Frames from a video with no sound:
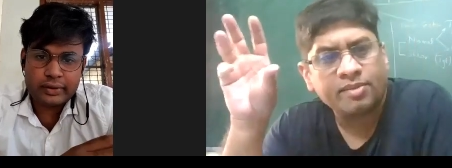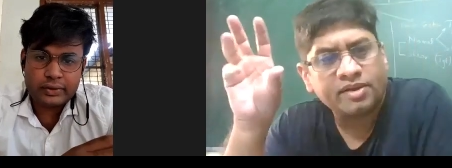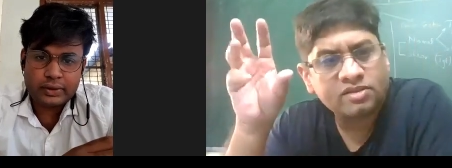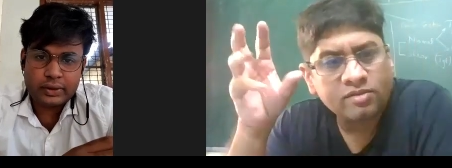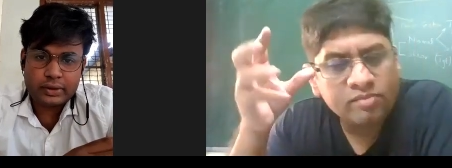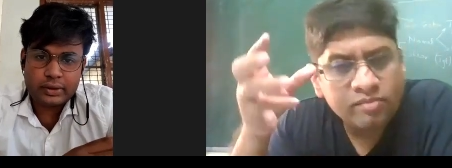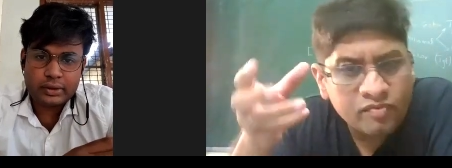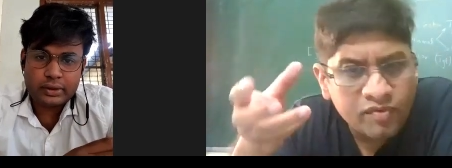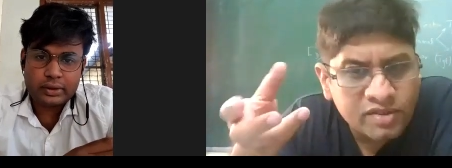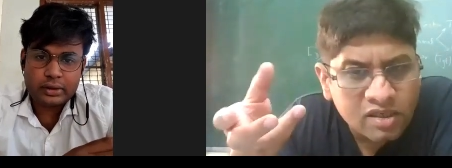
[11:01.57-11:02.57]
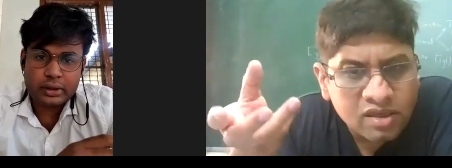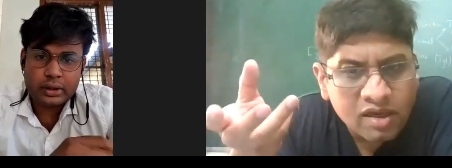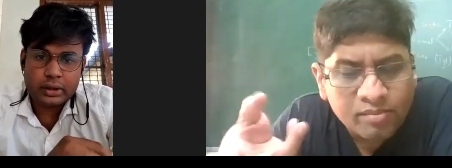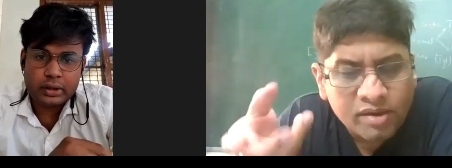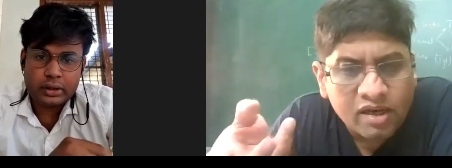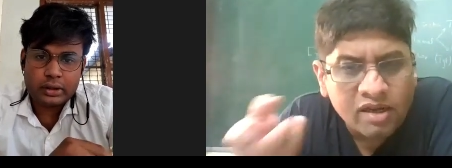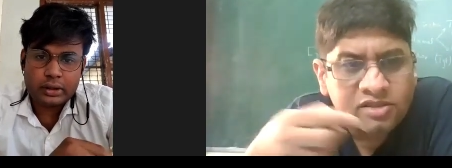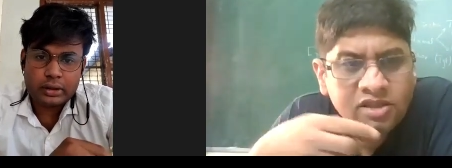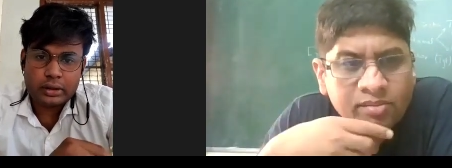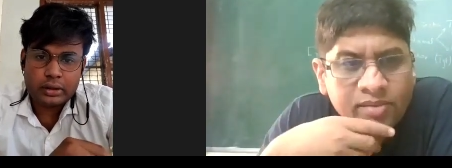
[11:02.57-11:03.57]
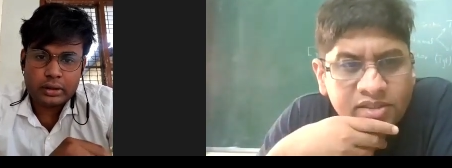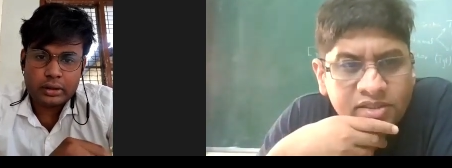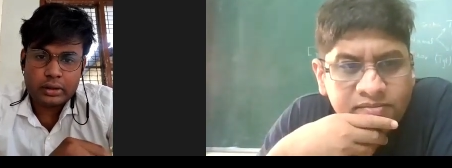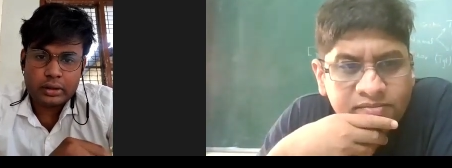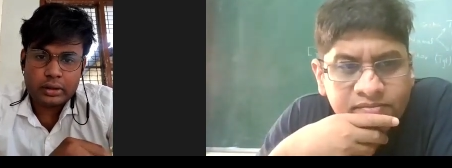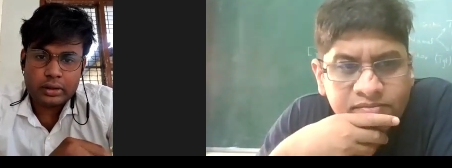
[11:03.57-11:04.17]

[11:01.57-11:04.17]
Speaker 1: Ceramics. Which are the material ceramics?